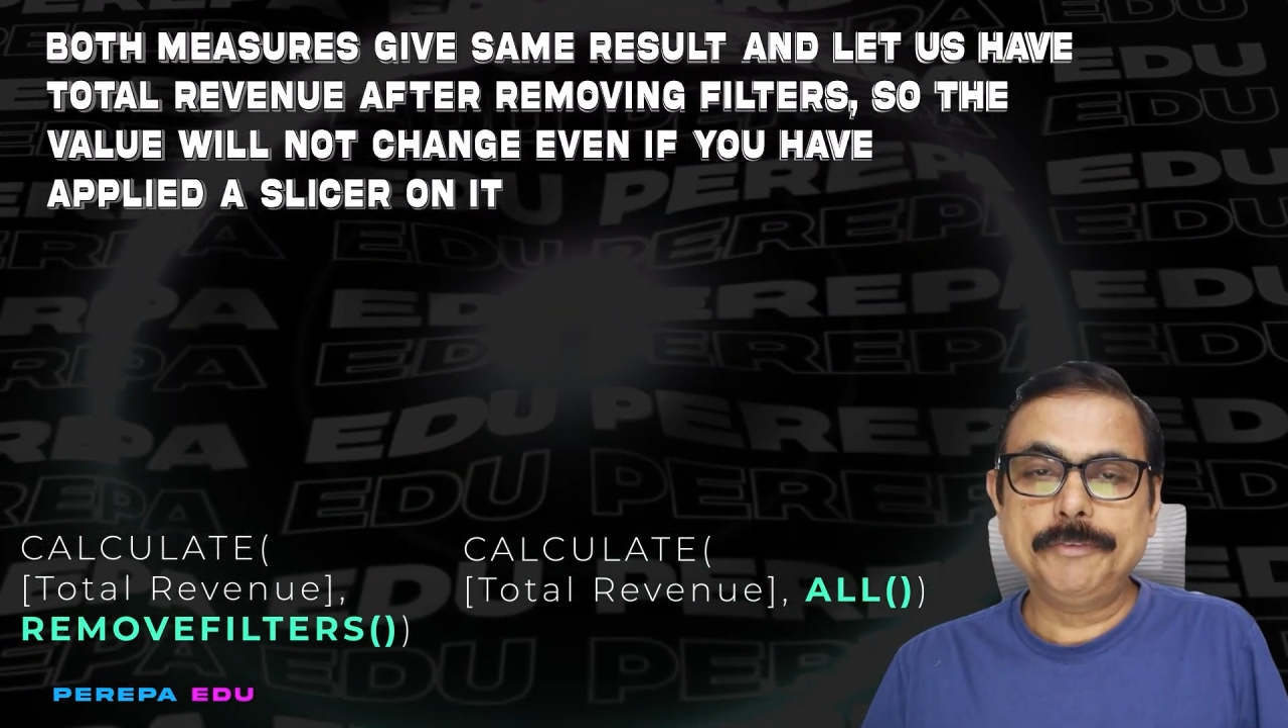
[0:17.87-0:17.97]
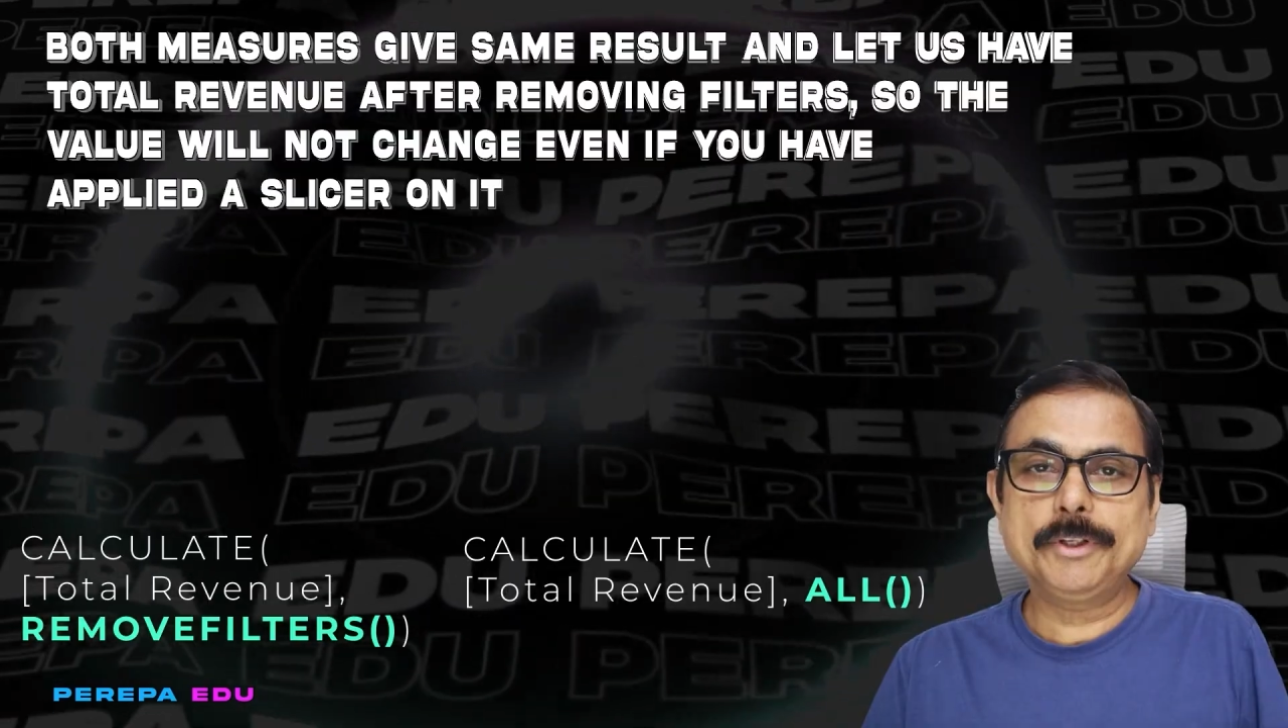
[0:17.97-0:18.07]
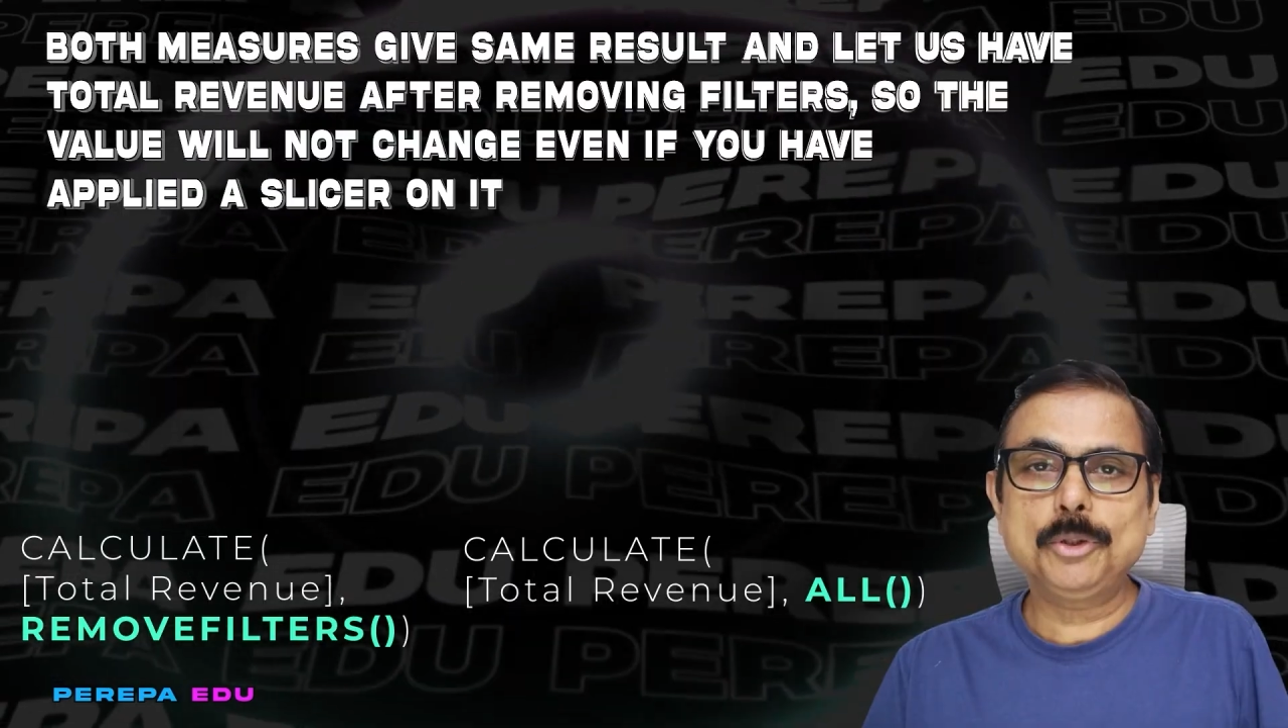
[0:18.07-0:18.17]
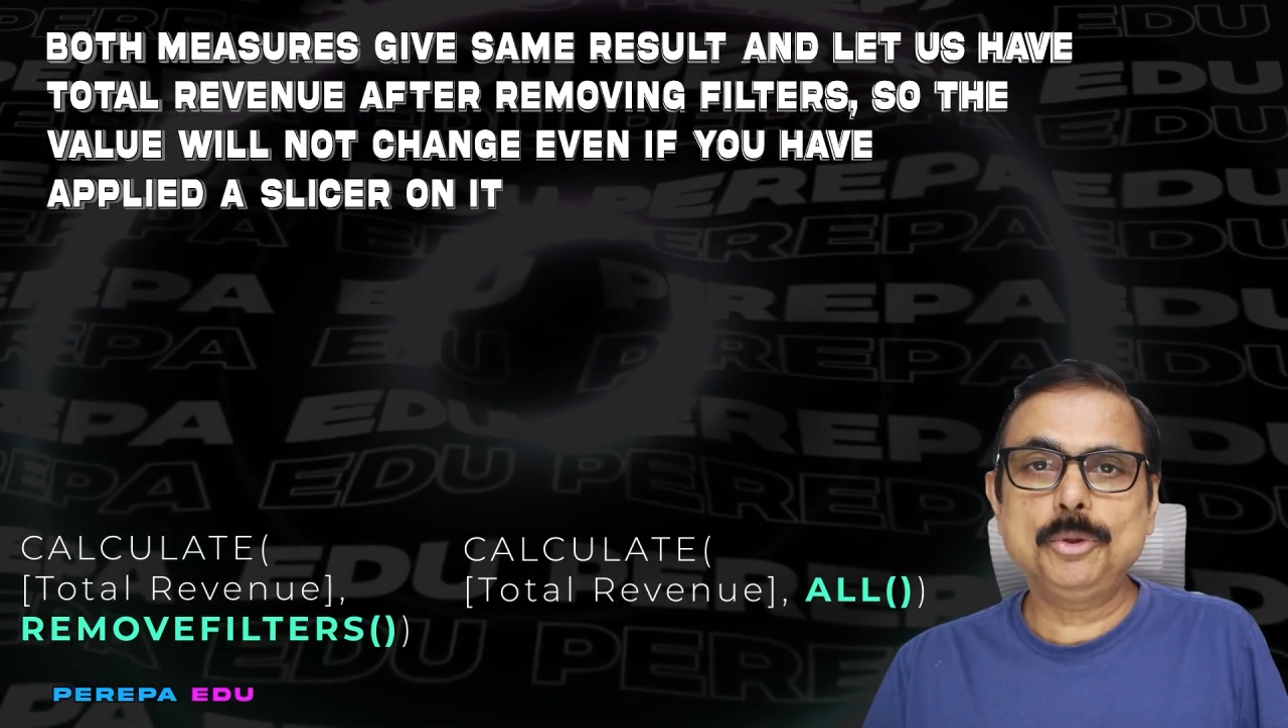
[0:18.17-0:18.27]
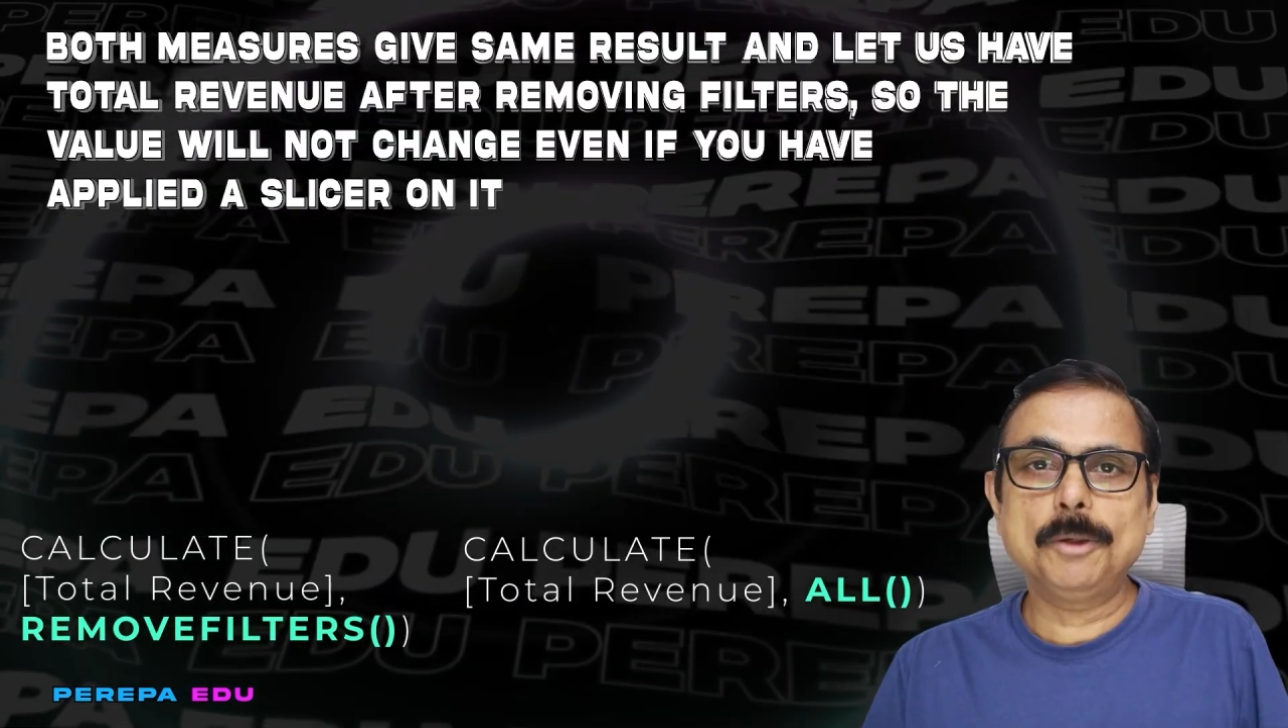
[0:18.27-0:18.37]

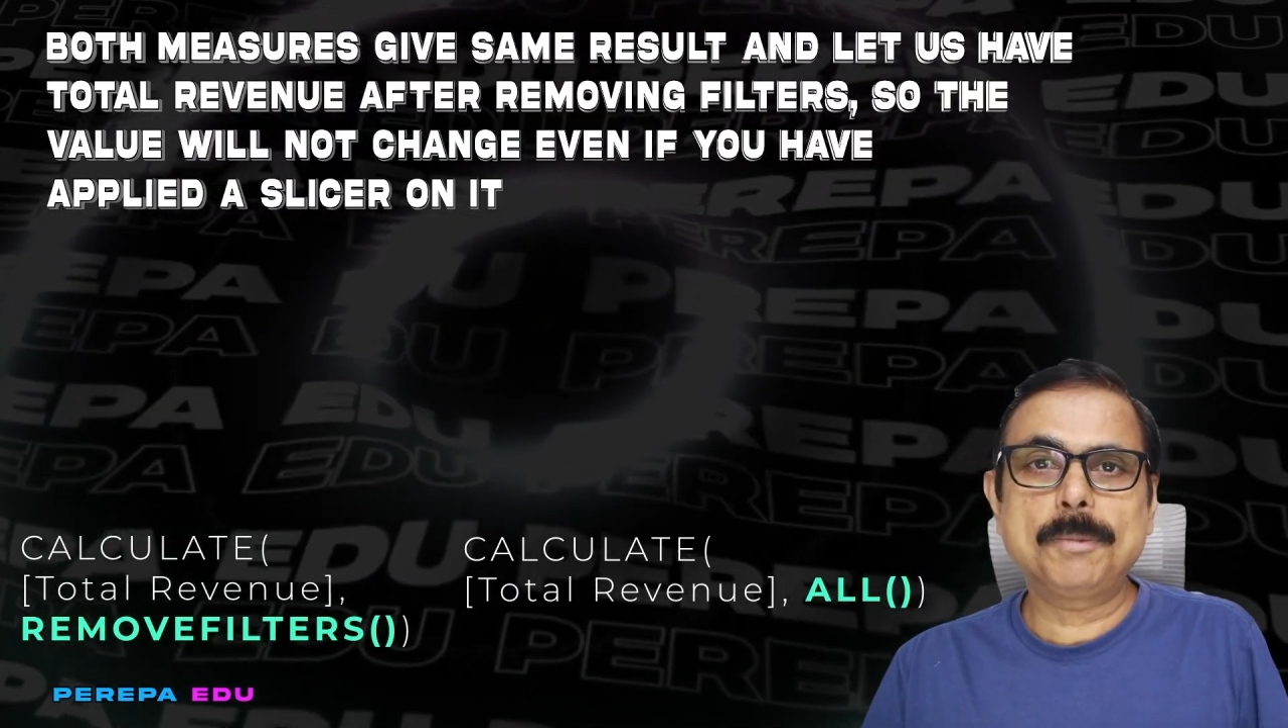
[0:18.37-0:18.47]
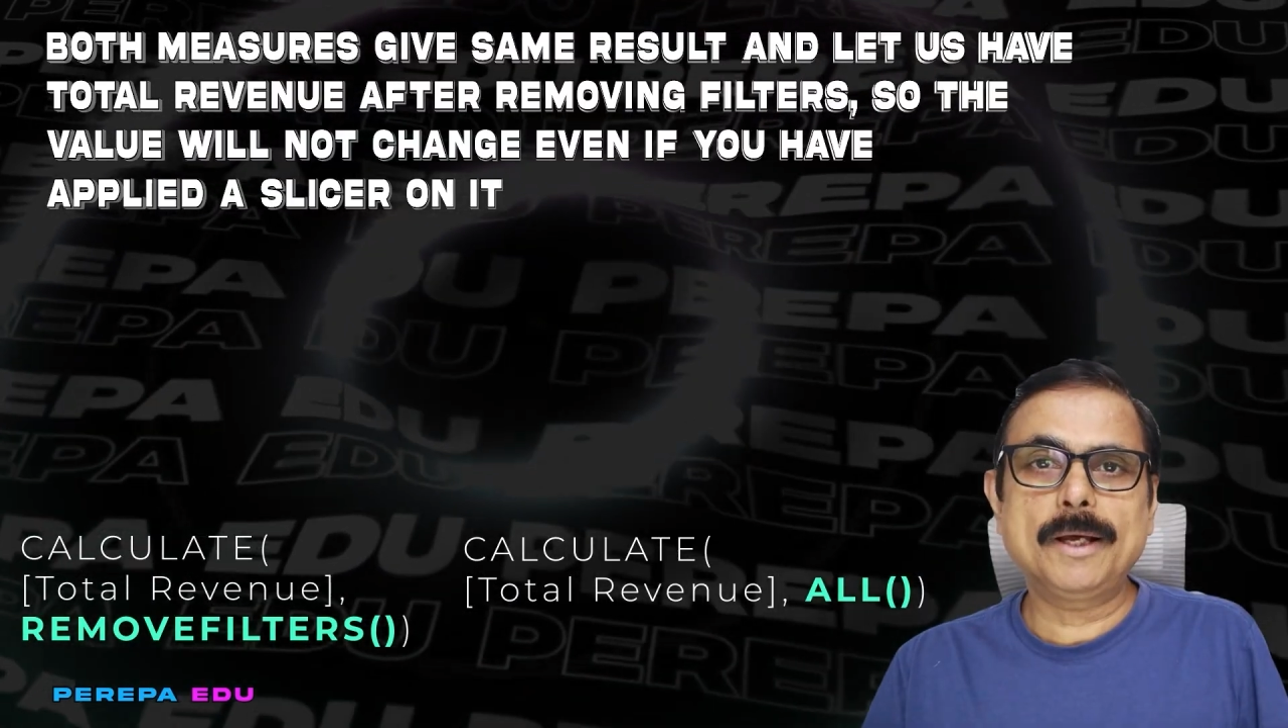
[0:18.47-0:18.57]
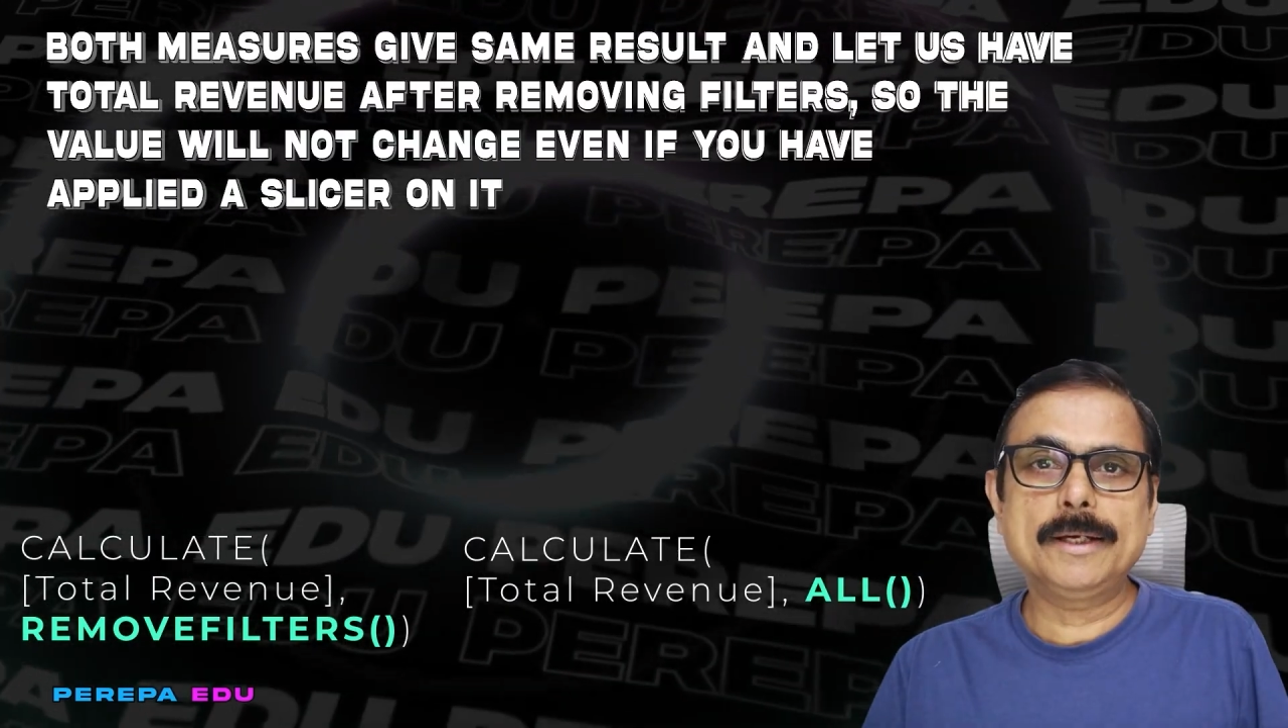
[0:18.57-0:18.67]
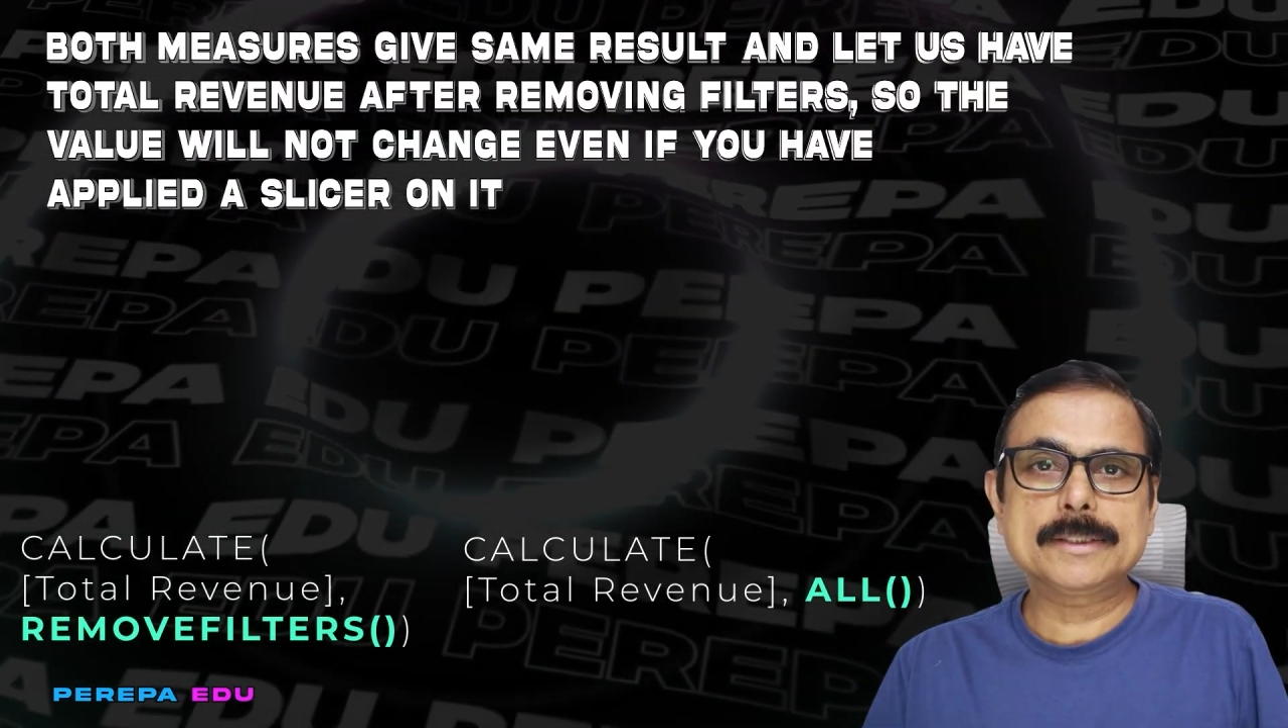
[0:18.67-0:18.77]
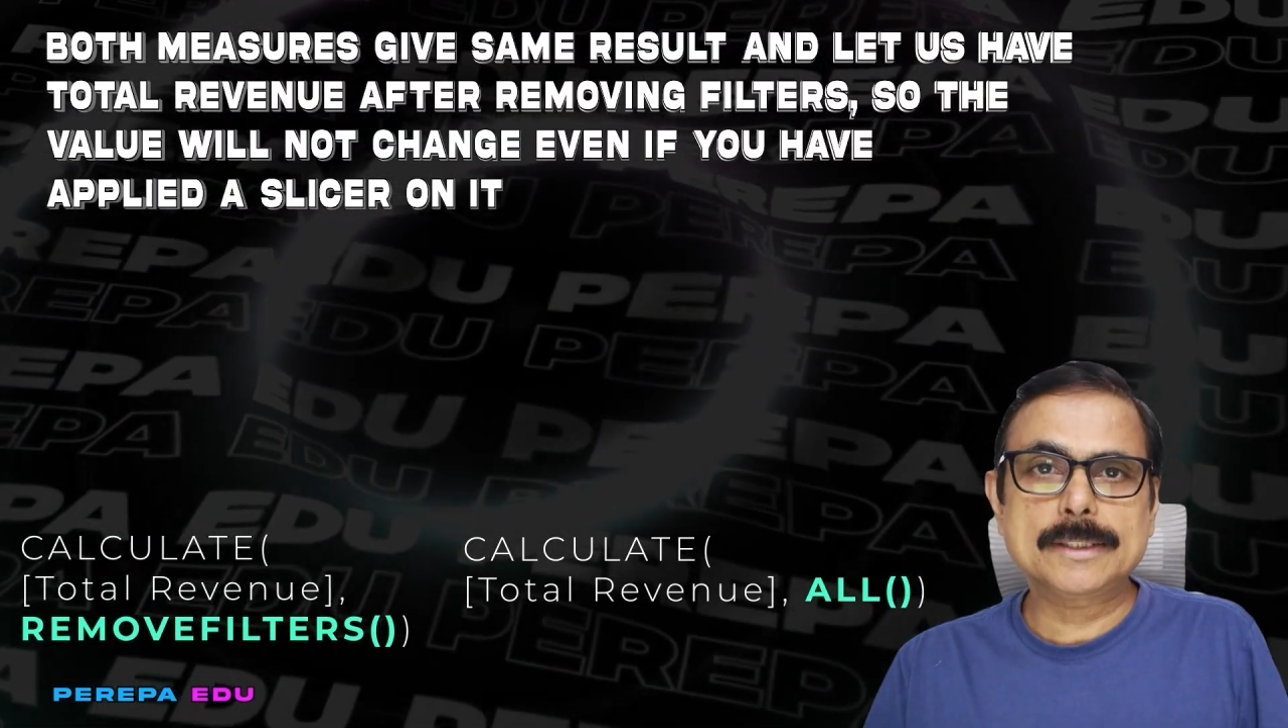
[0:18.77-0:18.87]
Even though you apply a